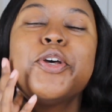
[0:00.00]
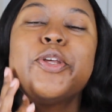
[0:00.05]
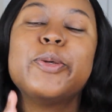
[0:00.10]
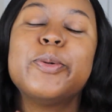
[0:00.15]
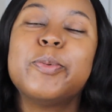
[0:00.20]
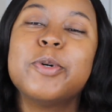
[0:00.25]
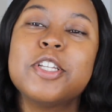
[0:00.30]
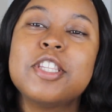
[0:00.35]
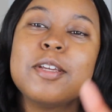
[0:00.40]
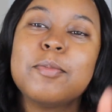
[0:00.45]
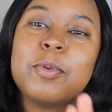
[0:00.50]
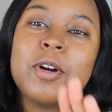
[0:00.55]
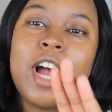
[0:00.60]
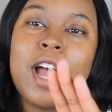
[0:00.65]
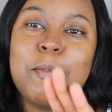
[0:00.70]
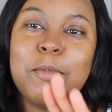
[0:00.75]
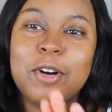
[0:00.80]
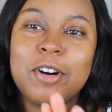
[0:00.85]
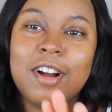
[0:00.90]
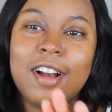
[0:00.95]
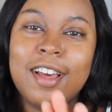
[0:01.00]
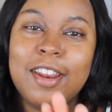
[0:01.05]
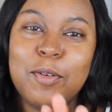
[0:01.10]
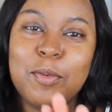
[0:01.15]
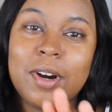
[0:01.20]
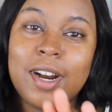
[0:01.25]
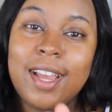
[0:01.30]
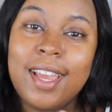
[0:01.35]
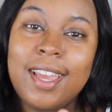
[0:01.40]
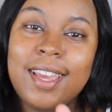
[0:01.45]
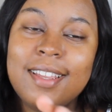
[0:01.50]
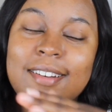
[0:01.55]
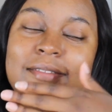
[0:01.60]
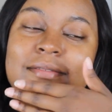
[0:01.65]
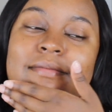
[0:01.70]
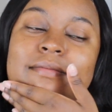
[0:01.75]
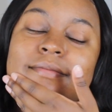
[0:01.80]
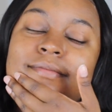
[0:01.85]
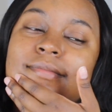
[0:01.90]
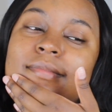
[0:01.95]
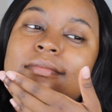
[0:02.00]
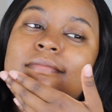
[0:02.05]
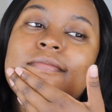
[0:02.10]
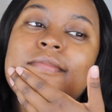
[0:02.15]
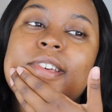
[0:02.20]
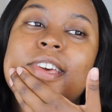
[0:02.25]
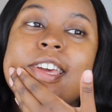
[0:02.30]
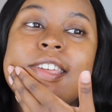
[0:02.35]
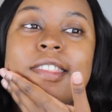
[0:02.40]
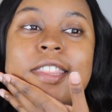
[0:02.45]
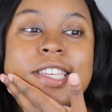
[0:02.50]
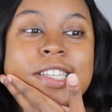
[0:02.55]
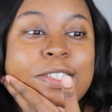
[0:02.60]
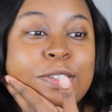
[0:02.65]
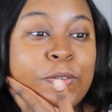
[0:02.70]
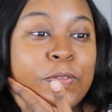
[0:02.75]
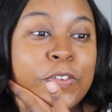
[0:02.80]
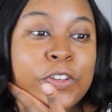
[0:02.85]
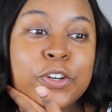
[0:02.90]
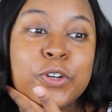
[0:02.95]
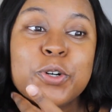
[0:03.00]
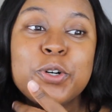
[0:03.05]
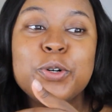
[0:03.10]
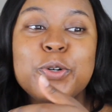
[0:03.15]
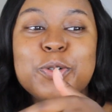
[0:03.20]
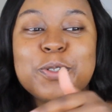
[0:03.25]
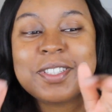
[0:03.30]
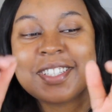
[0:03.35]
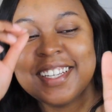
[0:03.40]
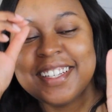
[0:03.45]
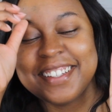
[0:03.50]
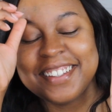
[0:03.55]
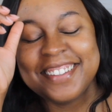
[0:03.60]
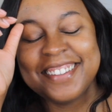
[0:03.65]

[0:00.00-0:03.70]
You put the primer on, right? And this feels